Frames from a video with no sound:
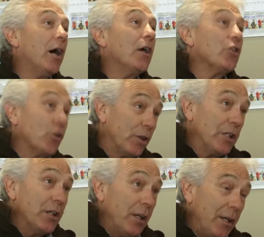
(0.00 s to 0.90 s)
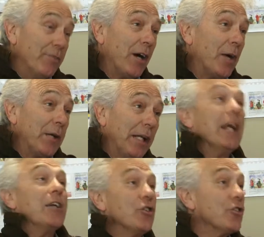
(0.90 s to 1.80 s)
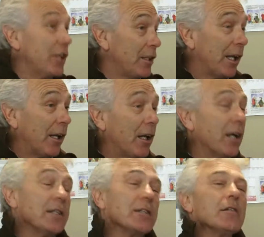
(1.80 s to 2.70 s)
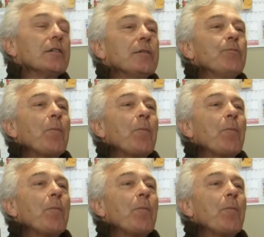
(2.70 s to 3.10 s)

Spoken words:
talking to Environmental Agency to get a licence.